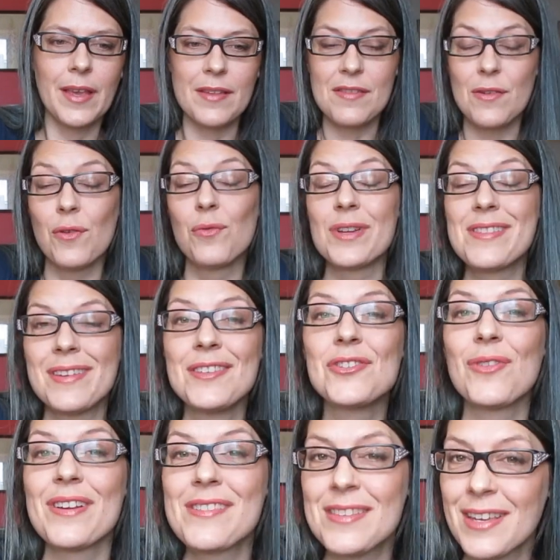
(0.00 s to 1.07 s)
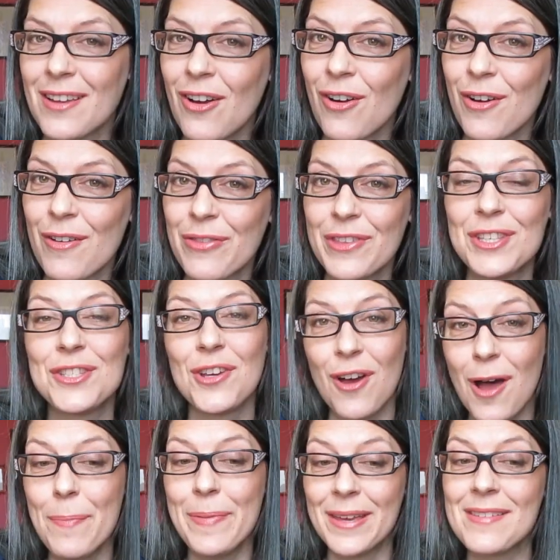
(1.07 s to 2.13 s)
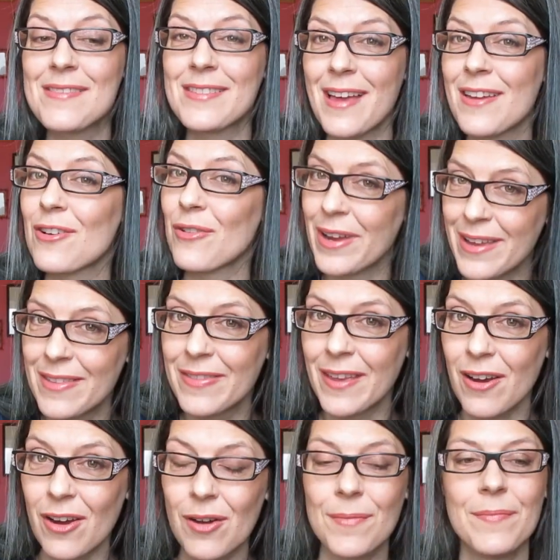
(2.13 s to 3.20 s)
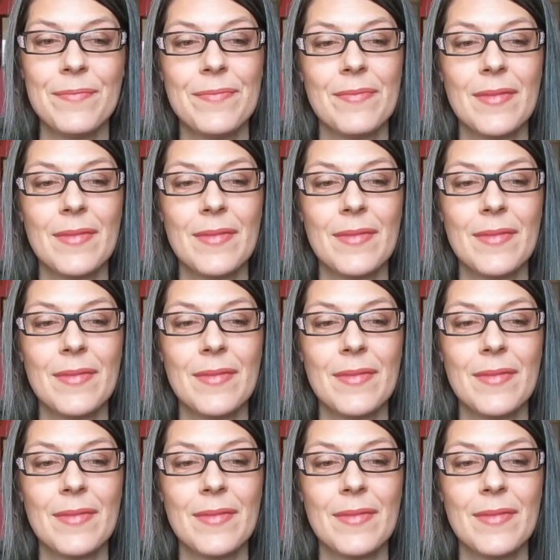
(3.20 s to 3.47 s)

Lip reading: So what's interesting are the topics that are in there.